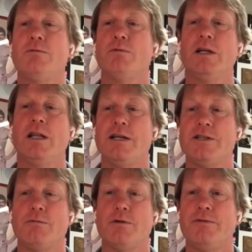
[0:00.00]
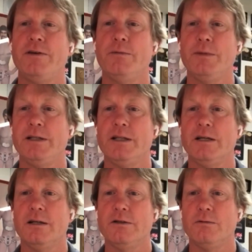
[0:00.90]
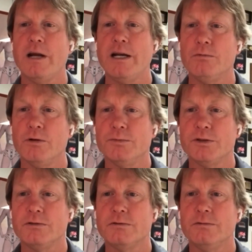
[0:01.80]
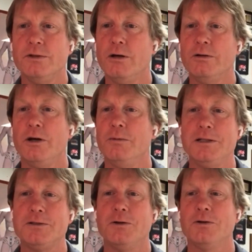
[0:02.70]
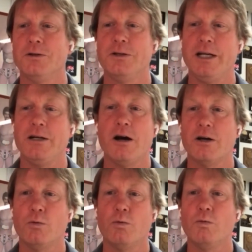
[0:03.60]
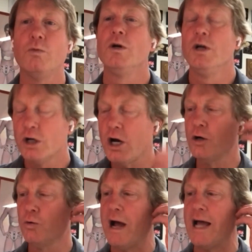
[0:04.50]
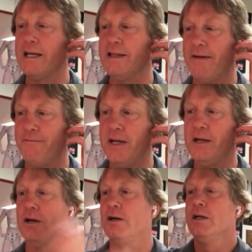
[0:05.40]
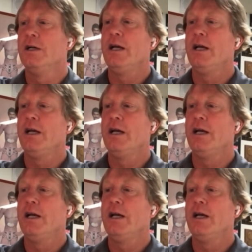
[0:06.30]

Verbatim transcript: didn't realize they were filming the the ready rooms no, nobody told her. Yeah. And they caught her, caught her wagging that finger.